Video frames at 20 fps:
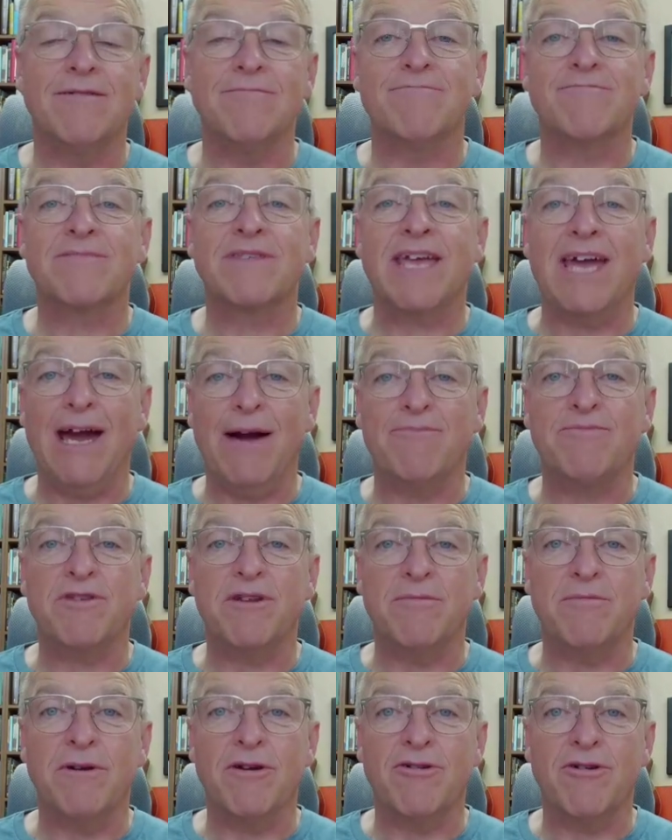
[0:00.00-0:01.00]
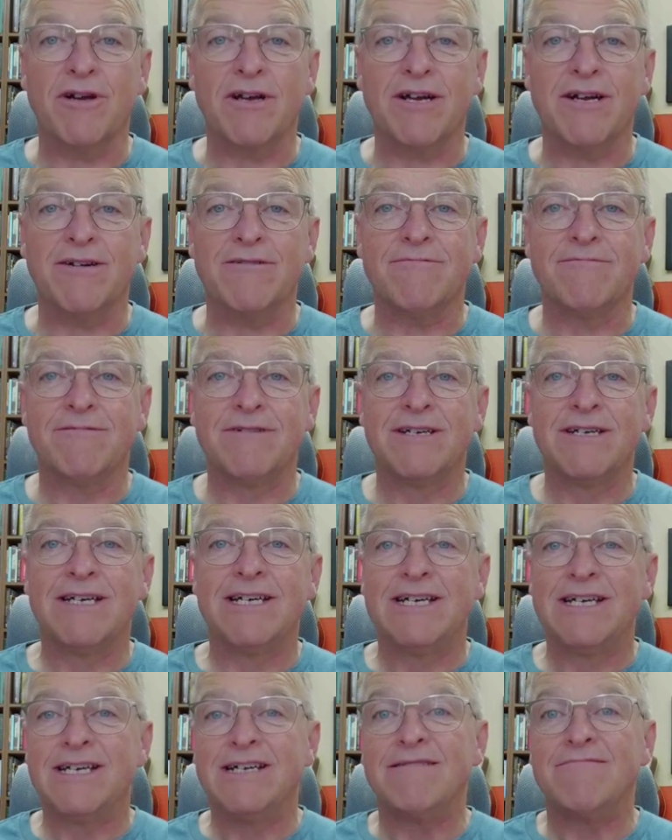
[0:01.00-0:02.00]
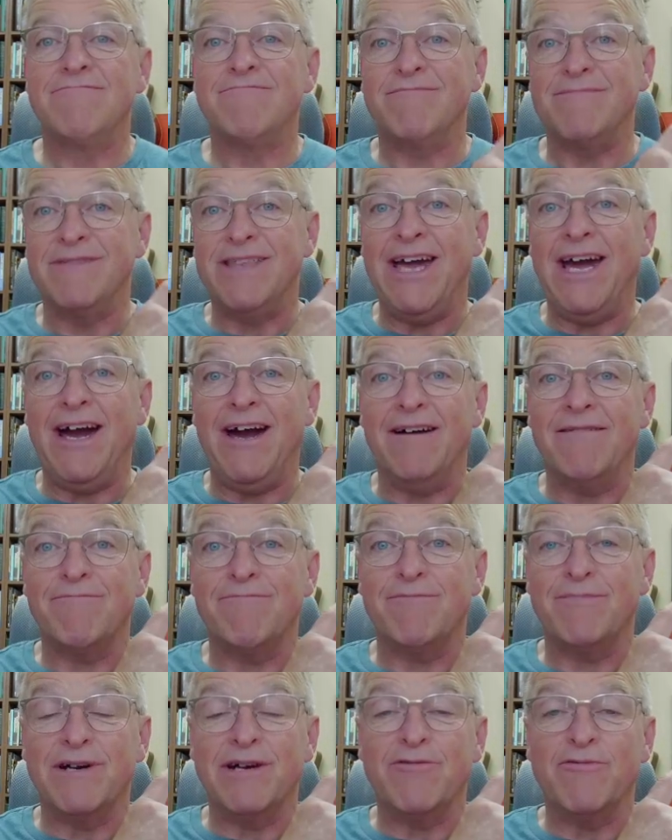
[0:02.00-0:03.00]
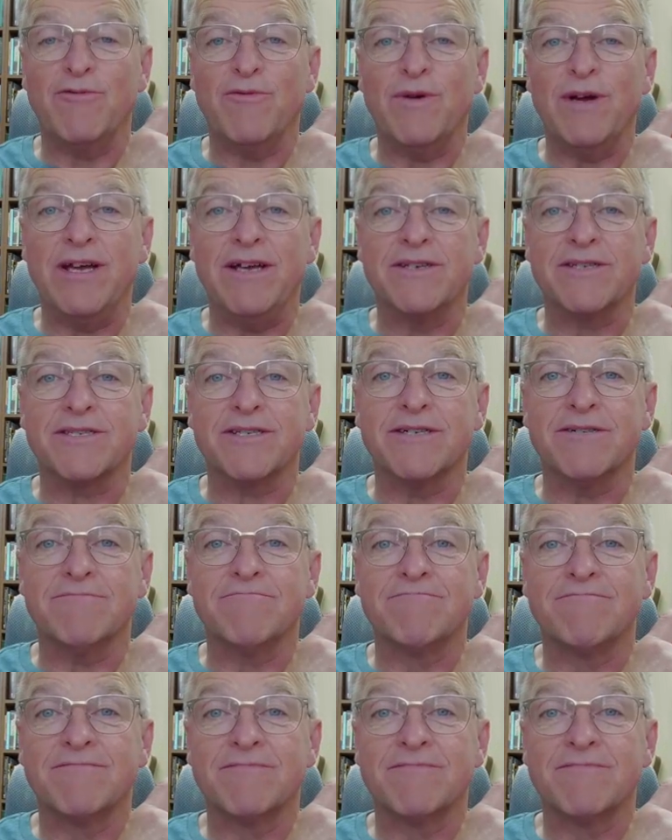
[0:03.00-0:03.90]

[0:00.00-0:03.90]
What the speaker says: Captain America. That, by the way, is a